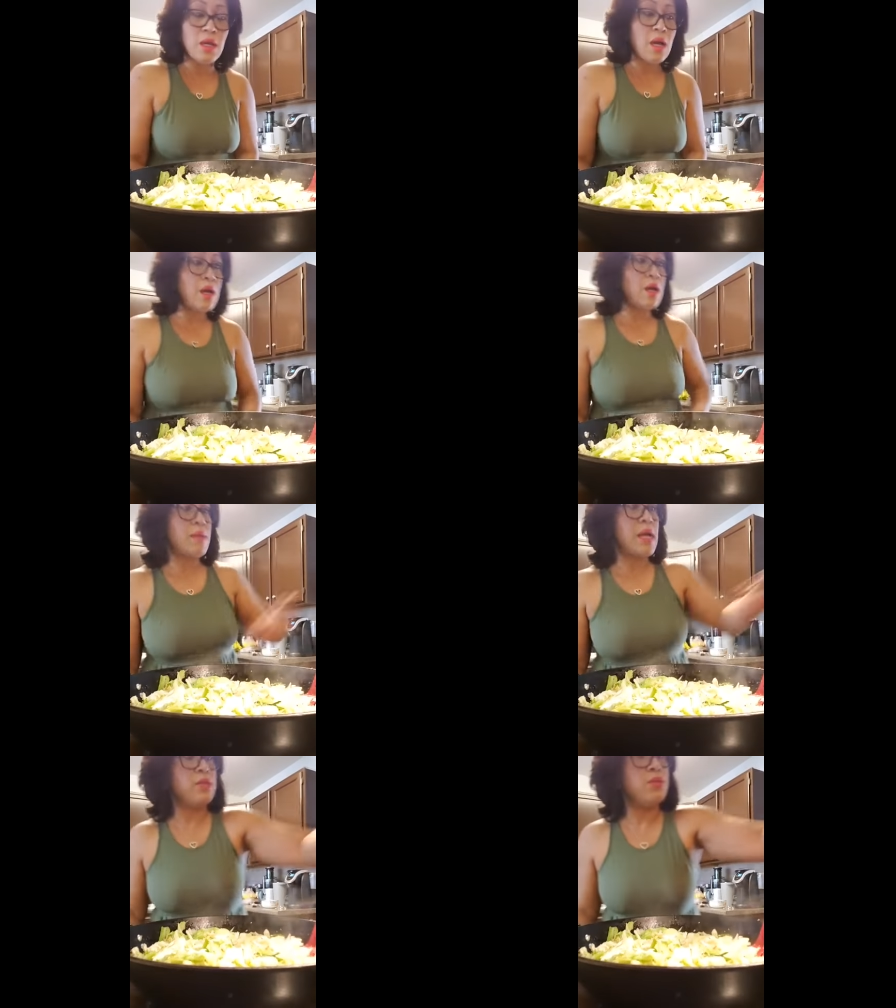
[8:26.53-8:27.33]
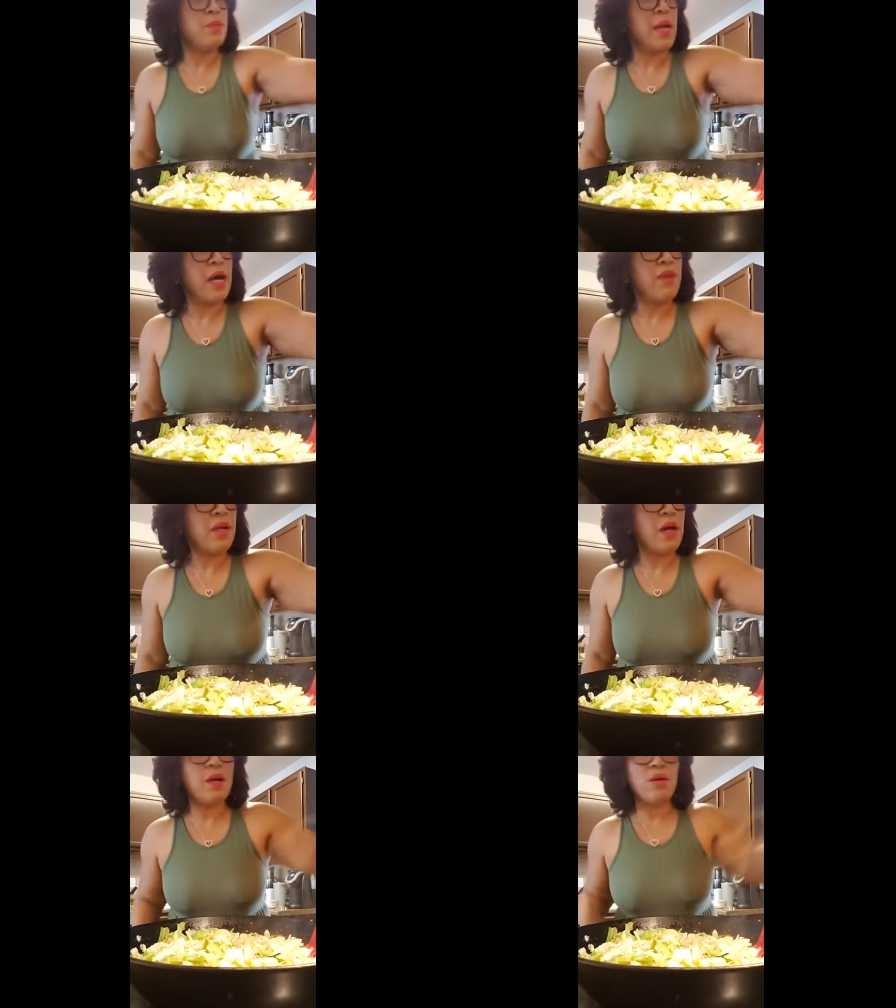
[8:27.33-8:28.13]
Um, I use my
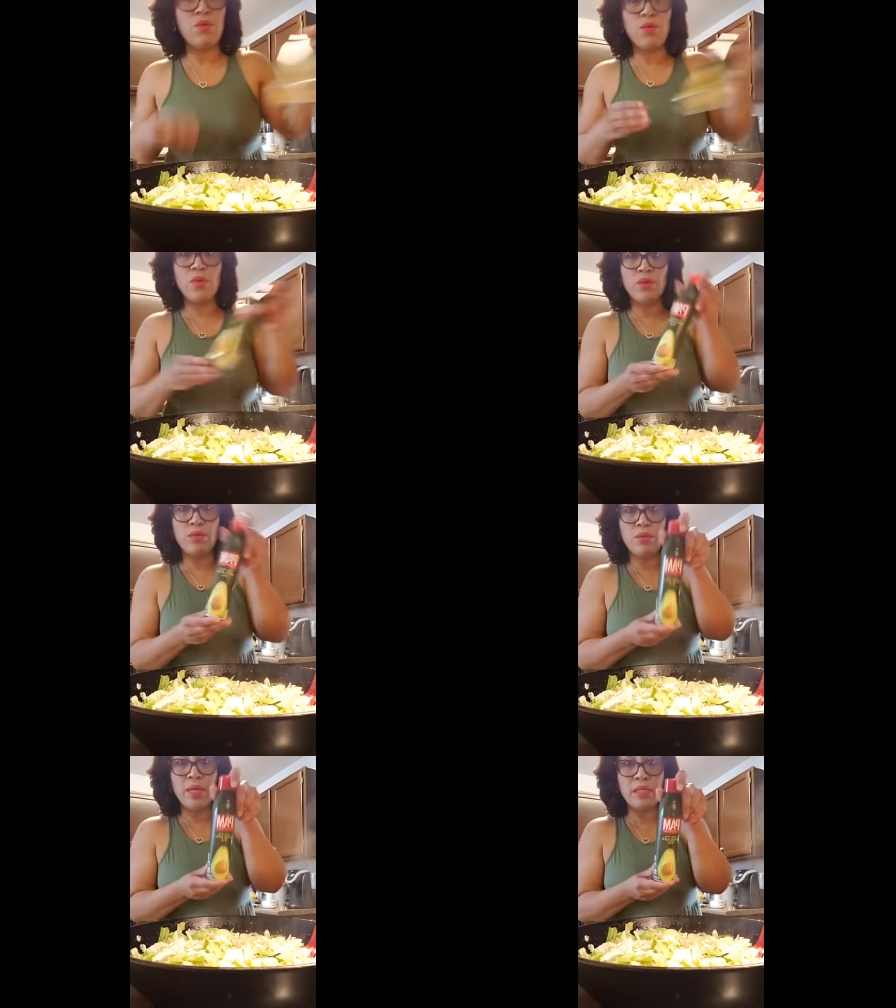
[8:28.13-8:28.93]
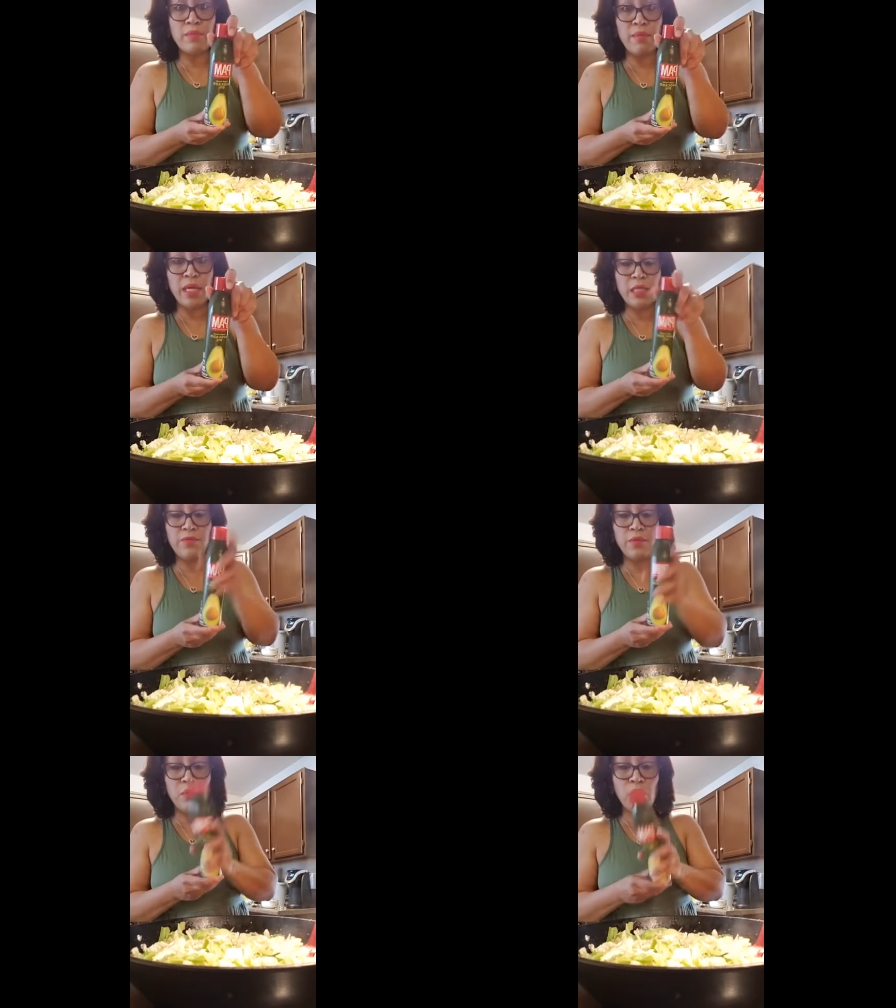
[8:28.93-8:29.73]
avocado oil as my base
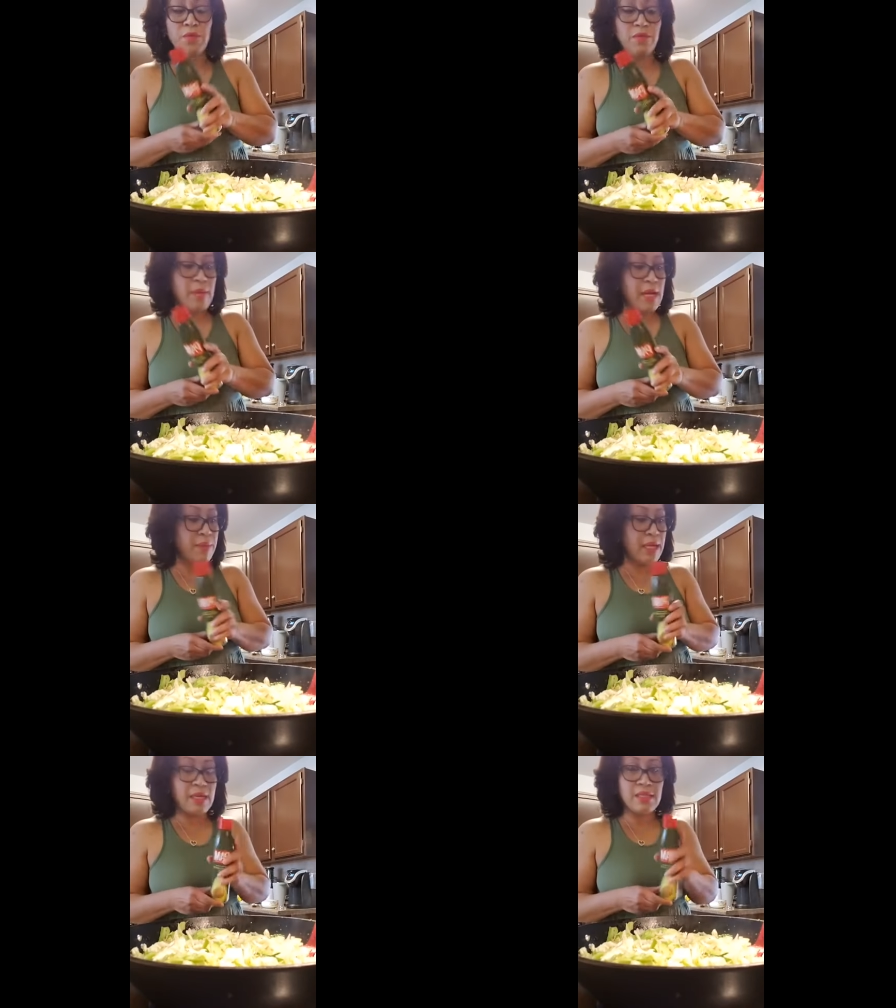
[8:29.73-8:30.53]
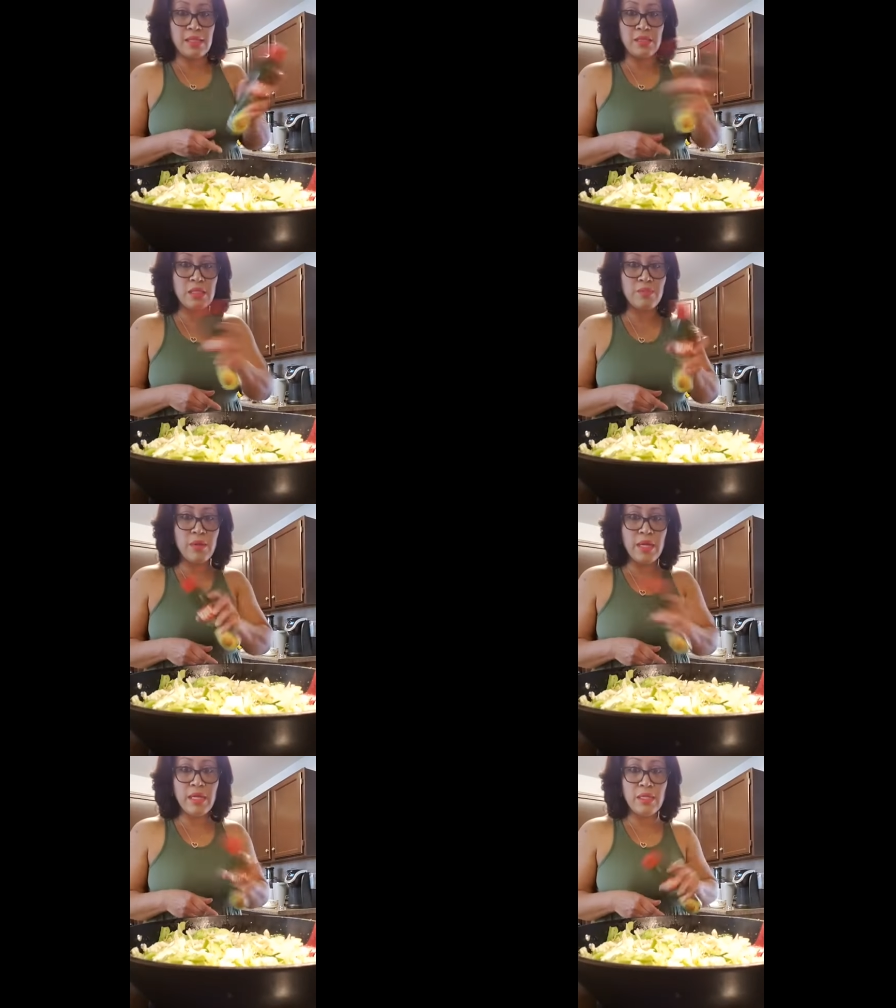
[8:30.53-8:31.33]
for both of my pans. I just
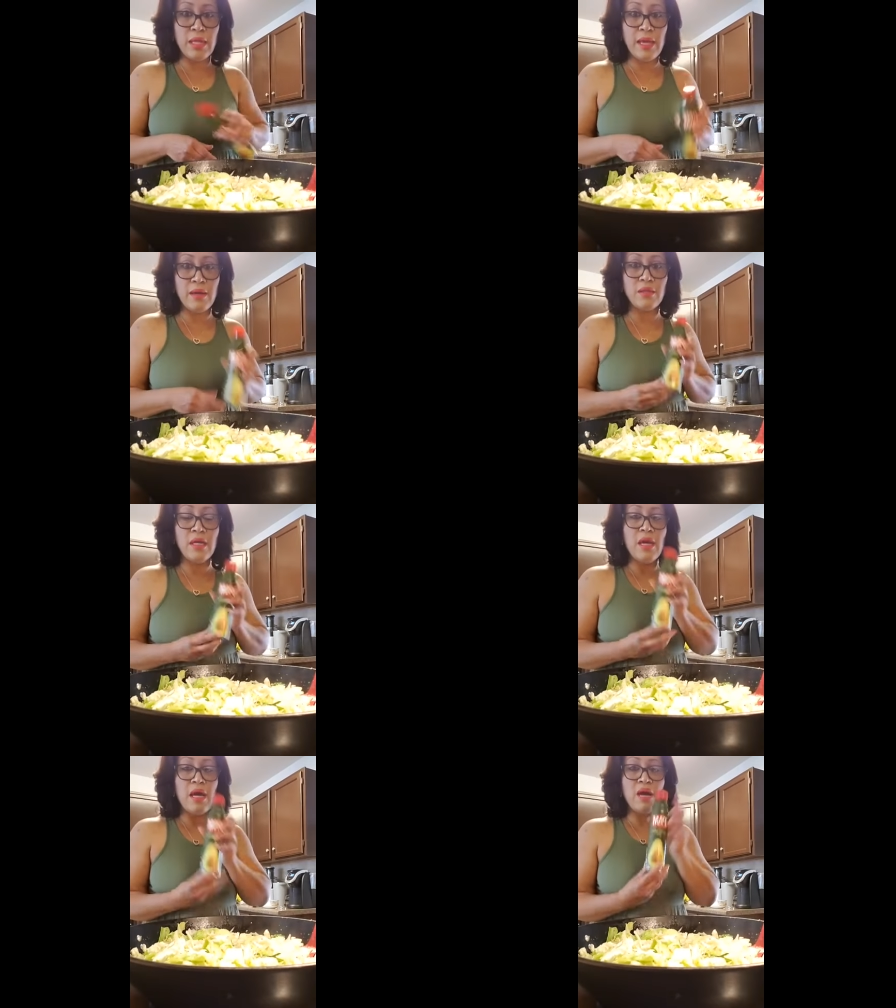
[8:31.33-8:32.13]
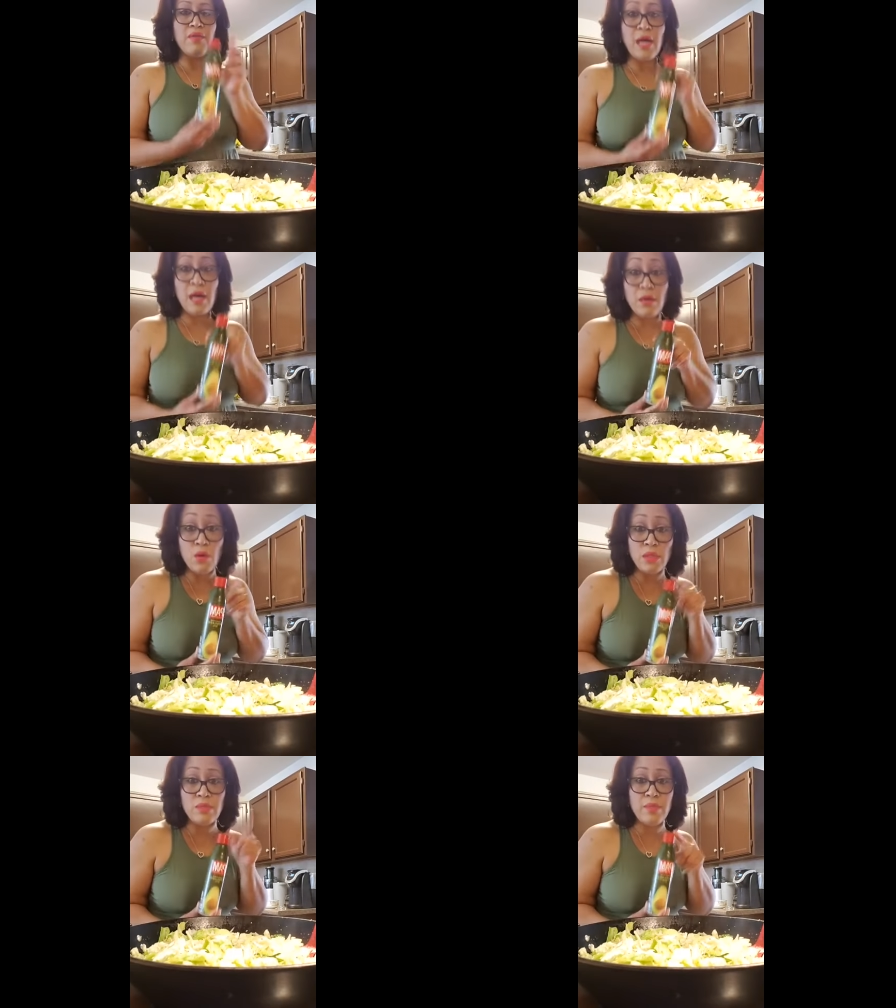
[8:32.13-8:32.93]
sprayed it down. Avocado
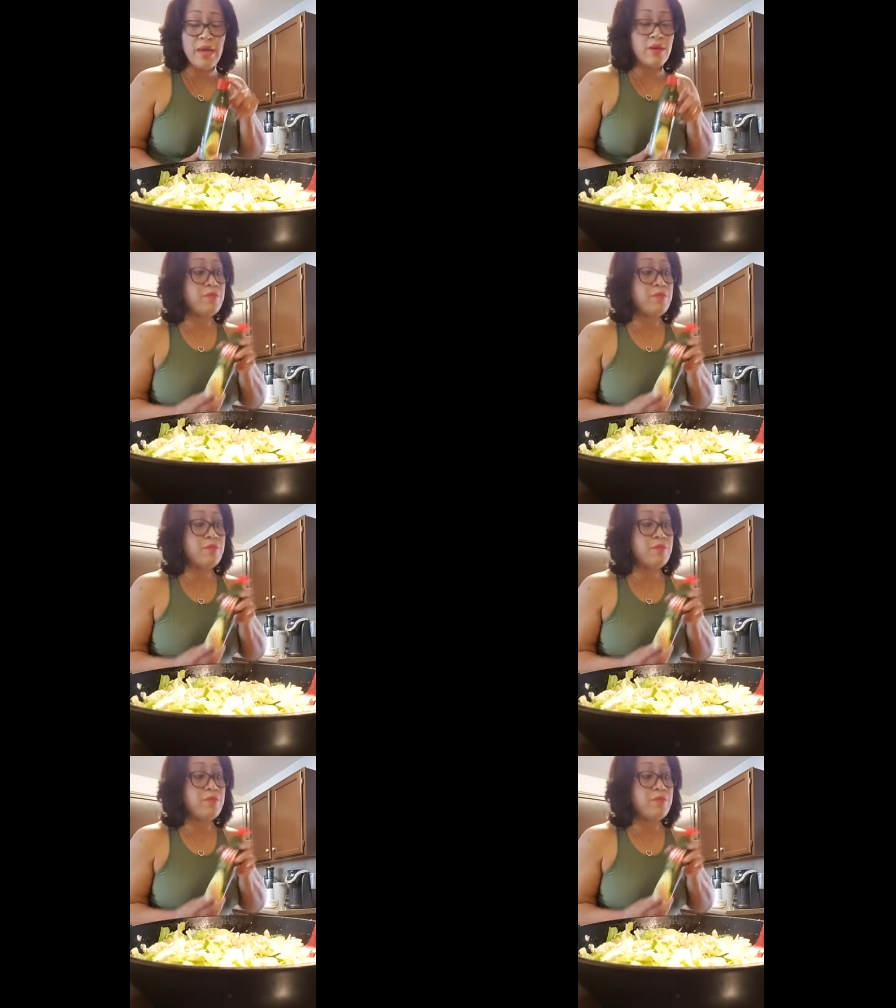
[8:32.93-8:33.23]
oil is better.